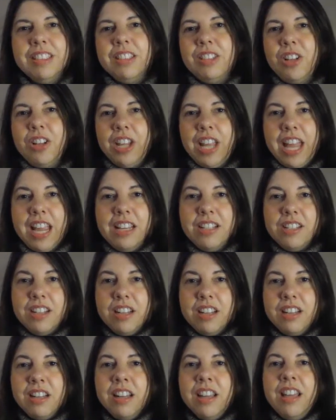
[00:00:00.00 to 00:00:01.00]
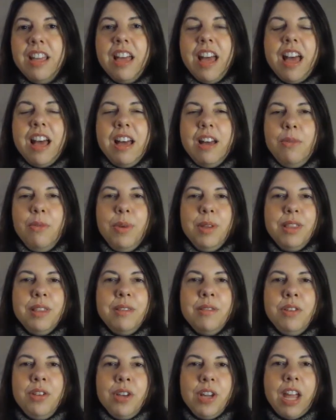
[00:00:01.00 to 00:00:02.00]
location with
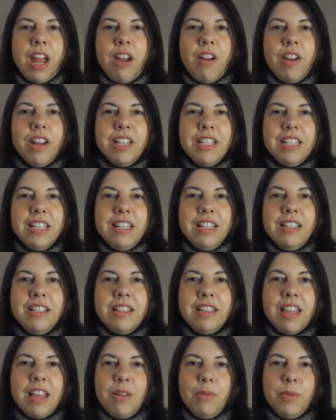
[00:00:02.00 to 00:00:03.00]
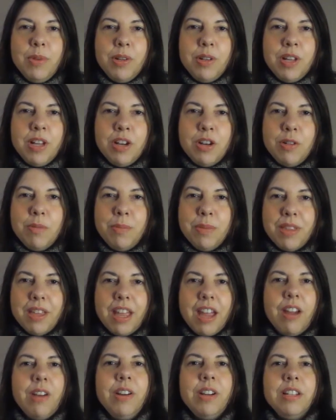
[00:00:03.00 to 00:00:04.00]
new characters that will help
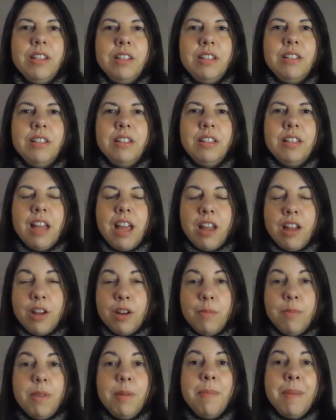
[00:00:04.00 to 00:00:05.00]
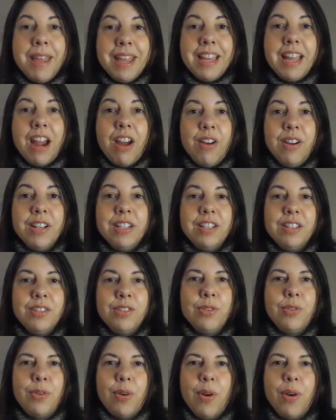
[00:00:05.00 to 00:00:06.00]
the main
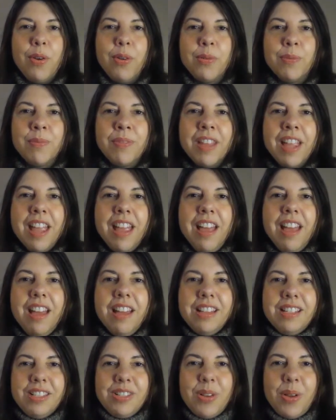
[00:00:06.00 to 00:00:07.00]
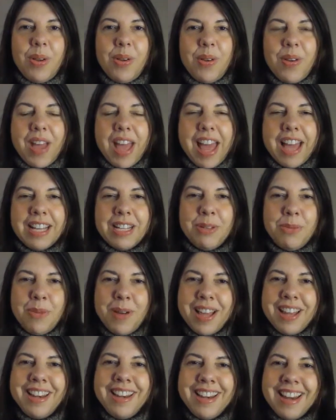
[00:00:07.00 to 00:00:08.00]
characters grow. So Act
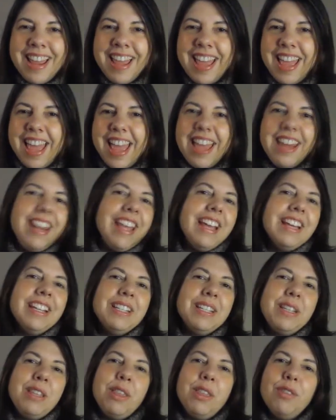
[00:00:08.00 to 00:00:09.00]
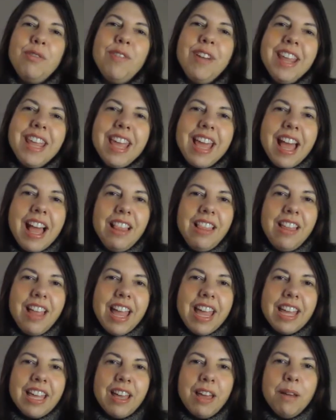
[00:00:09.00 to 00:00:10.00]
1 and Act 3 are
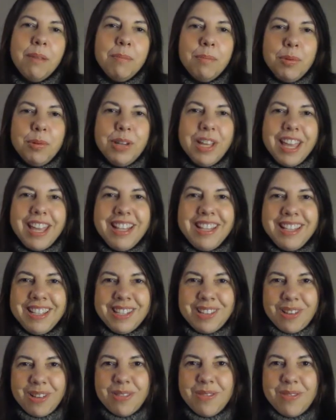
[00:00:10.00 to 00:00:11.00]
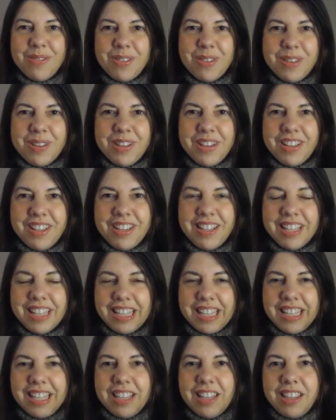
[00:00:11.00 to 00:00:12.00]
like bookends of the
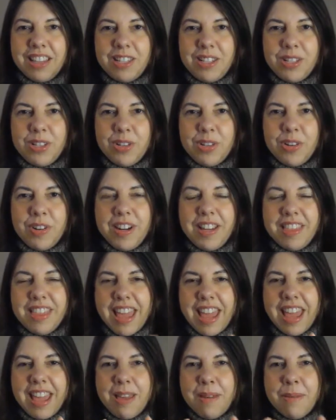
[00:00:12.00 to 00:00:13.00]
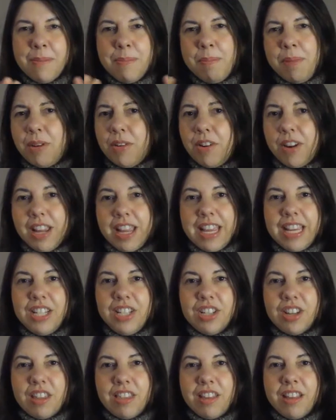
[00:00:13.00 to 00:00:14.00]
story. They mirror
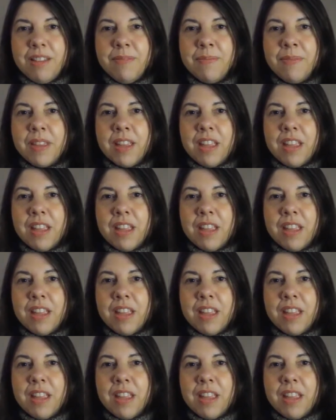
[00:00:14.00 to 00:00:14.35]
each other.